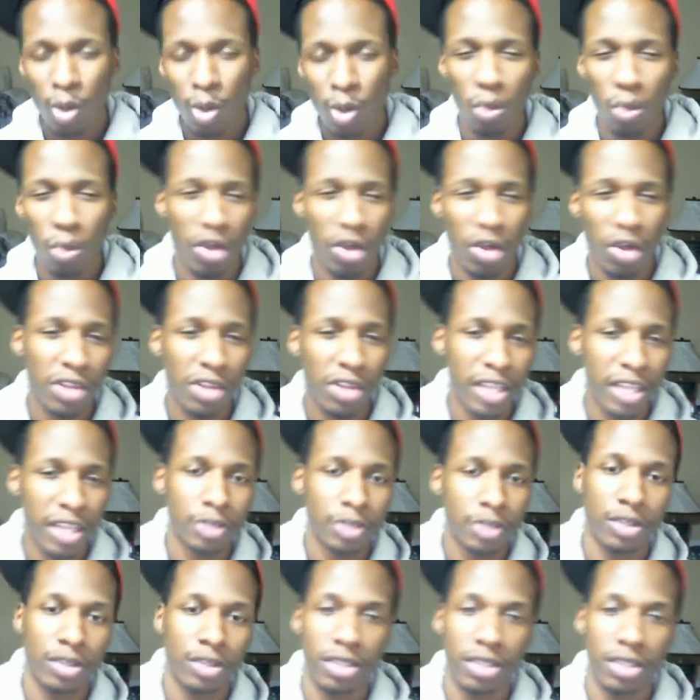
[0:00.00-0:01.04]
with all the
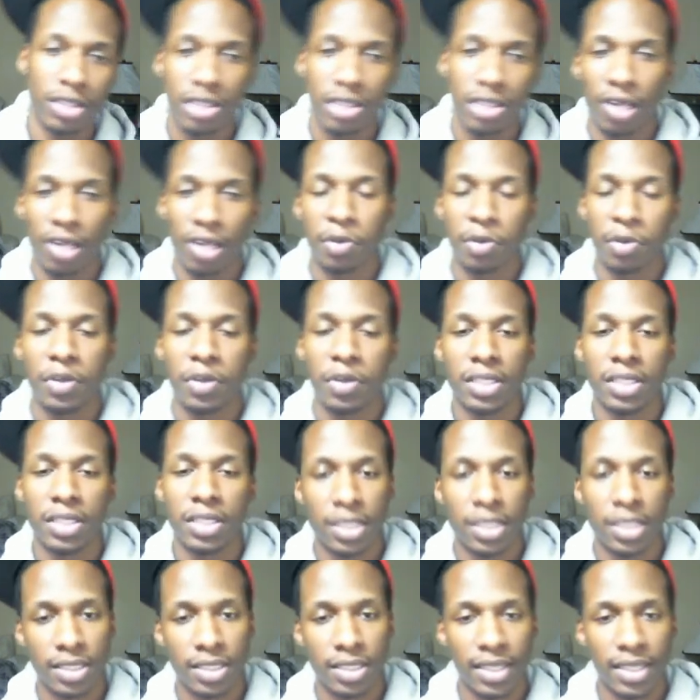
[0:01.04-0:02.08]
injuries and stuff, we really need
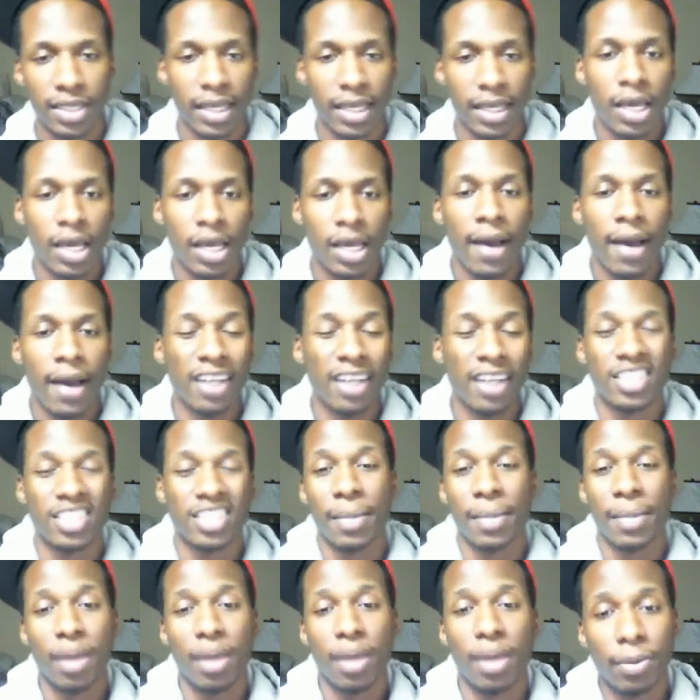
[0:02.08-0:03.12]
to see a
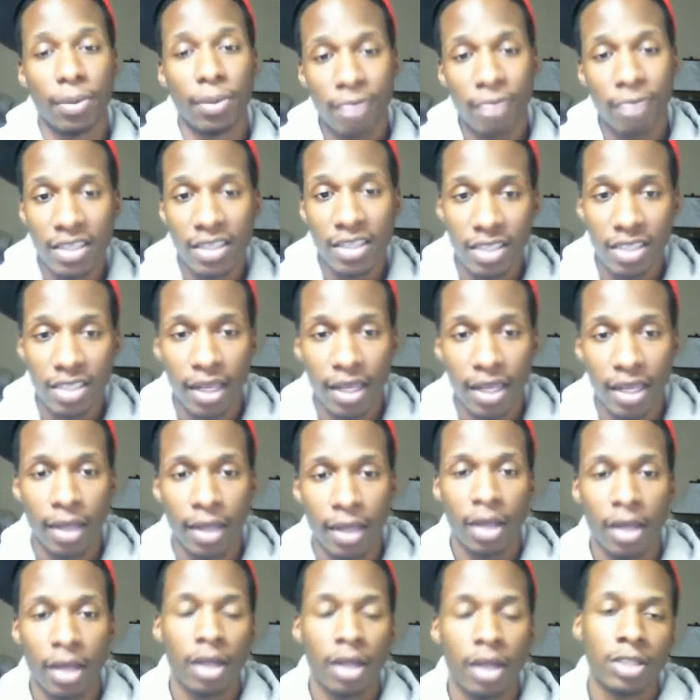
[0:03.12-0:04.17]
stepping up of wrestling
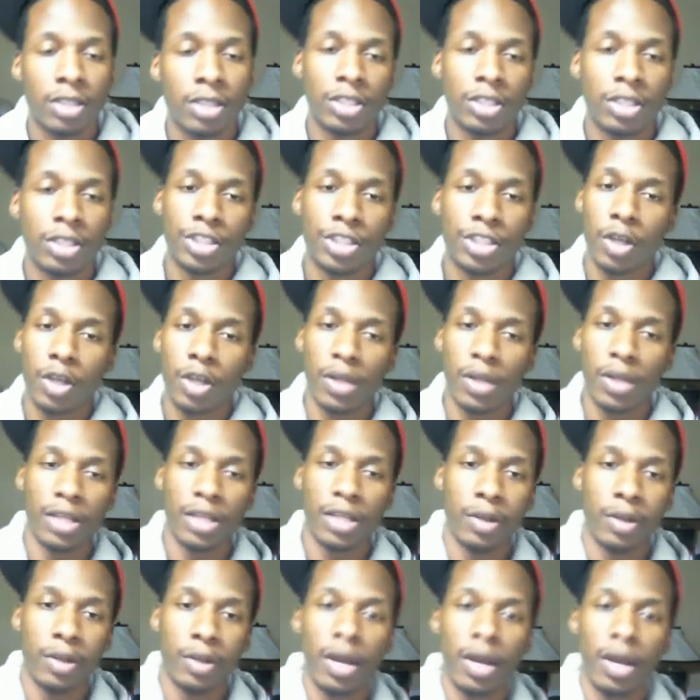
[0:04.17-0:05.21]
to show that the
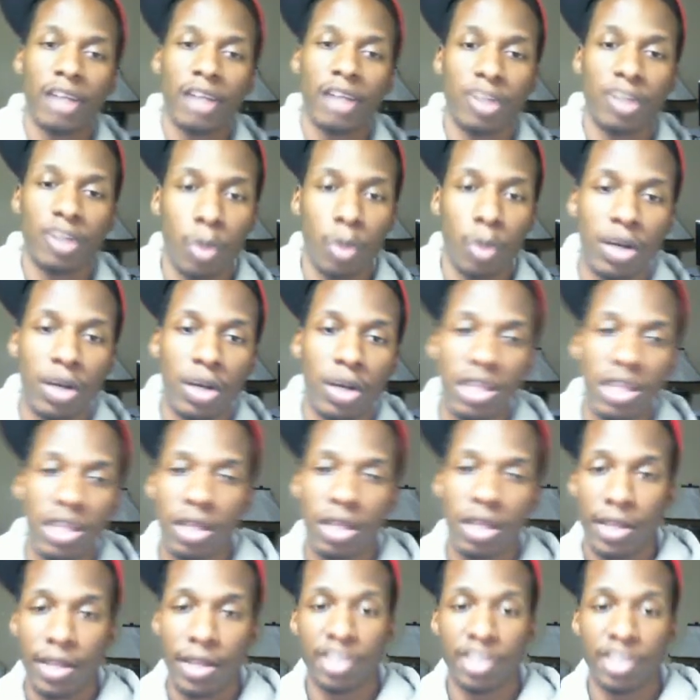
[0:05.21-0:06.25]
new guys are worth
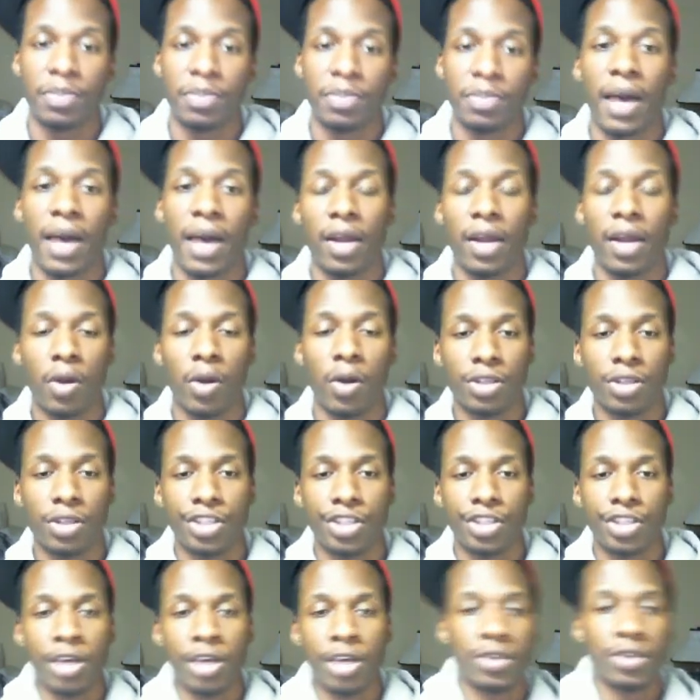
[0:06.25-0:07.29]
their spot on the
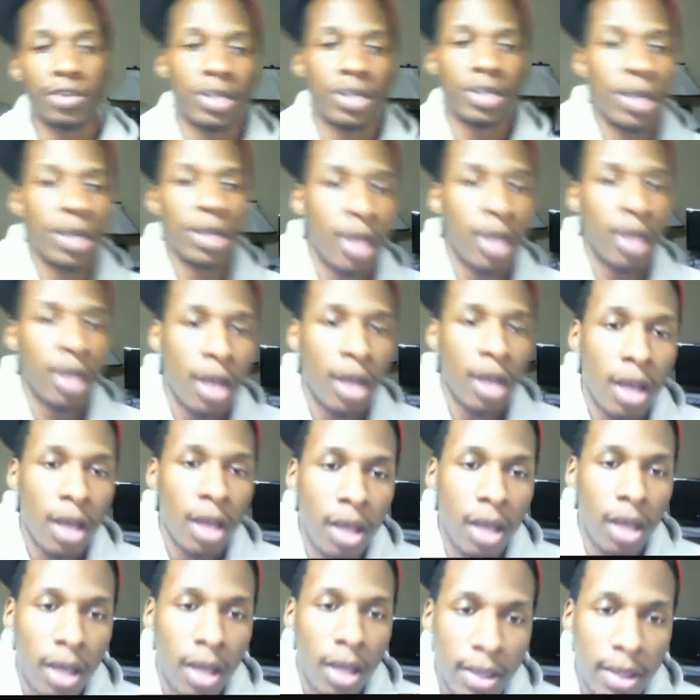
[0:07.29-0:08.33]
shows.
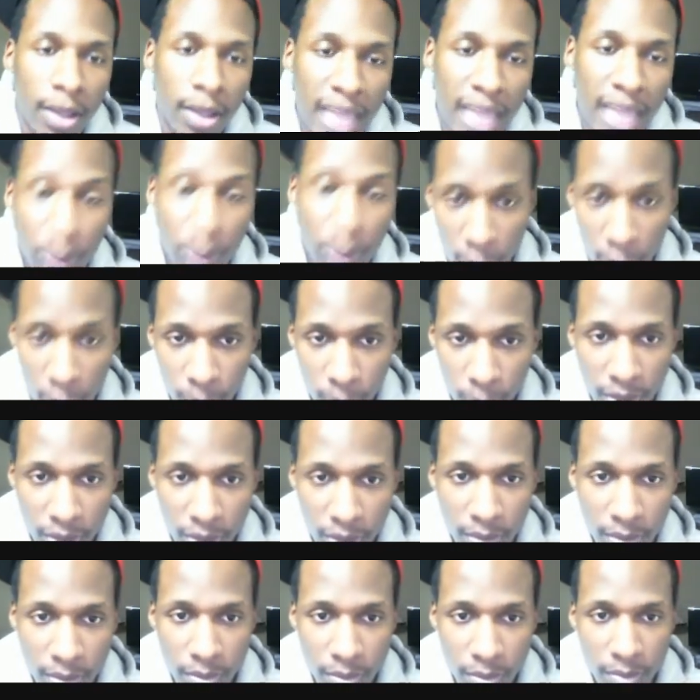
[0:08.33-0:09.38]
That would help.
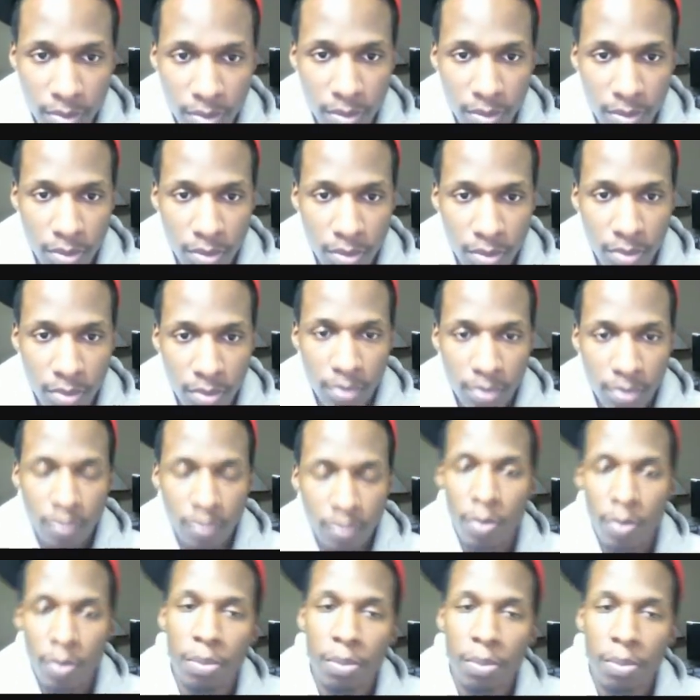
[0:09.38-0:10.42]

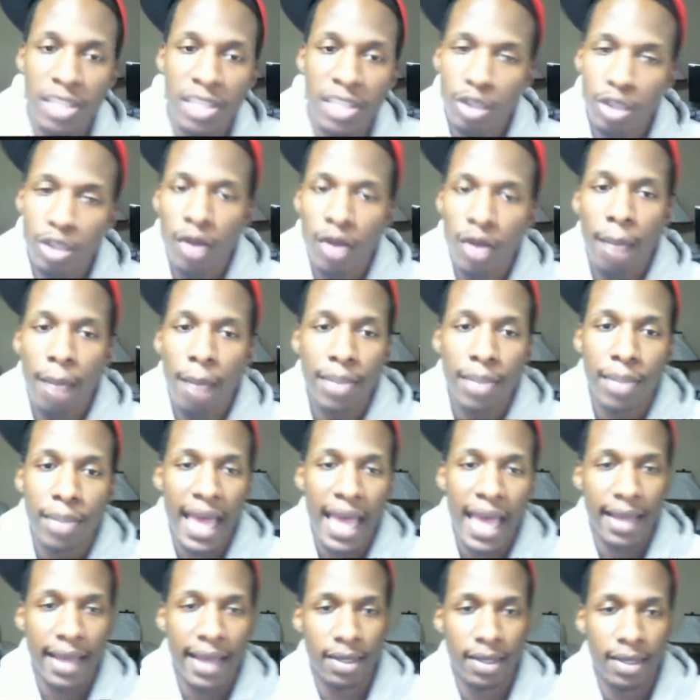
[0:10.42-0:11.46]
Mr. Rob
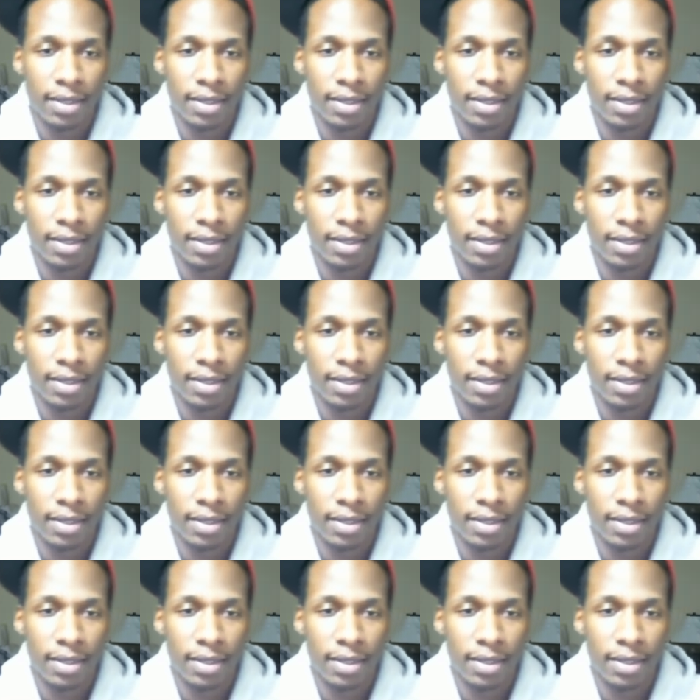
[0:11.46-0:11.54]
Black,